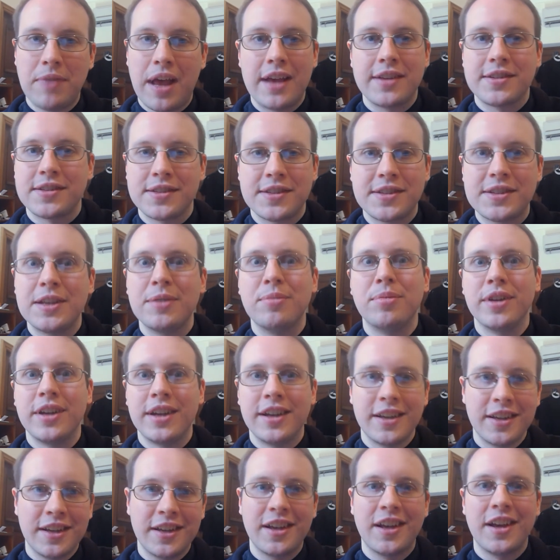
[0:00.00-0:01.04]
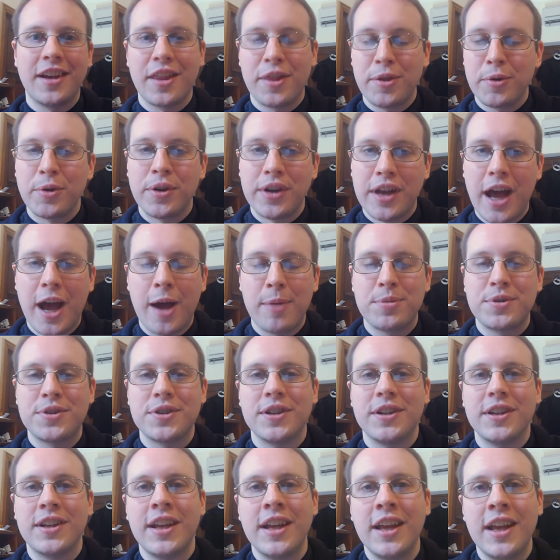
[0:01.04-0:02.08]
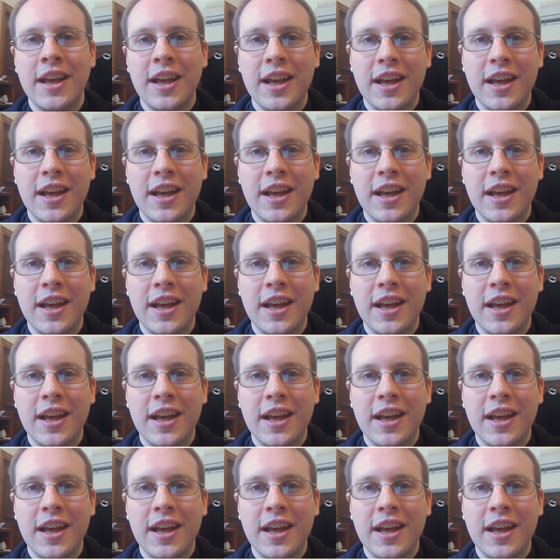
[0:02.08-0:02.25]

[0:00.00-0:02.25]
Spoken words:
as a sibling through adoption,